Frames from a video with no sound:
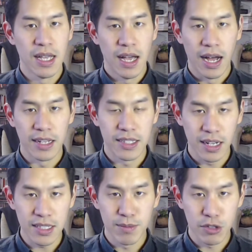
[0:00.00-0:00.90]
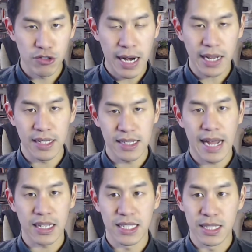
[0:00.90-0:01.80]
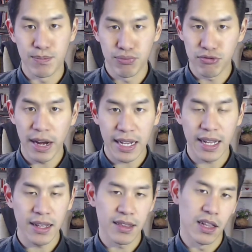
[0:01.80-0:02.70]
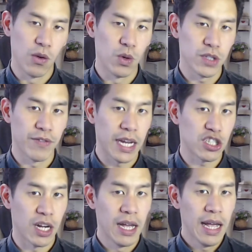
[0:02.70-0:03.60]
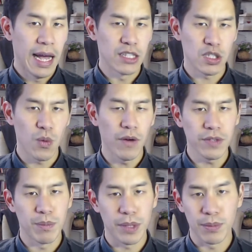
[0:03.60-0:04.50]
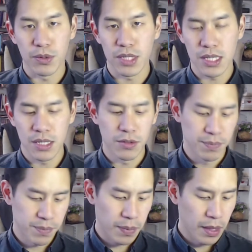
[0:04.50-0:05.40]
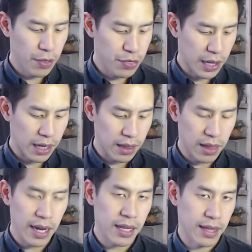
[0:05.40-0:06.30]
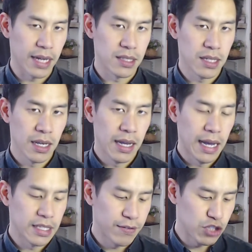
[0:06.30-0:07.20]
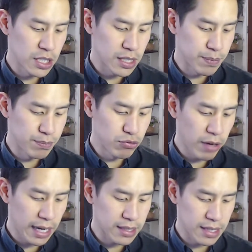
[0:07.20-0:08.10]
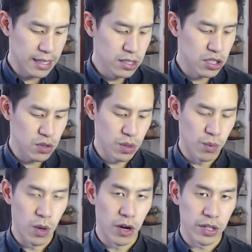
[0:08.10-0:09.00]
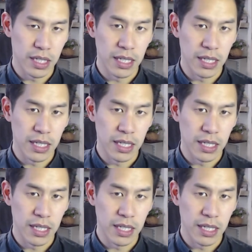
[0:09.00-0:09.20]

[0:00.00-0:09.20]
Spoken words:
does a miraculous act, he's breaking the laws of nature. And so often people still think like that, as if Jesus breaks into the world and he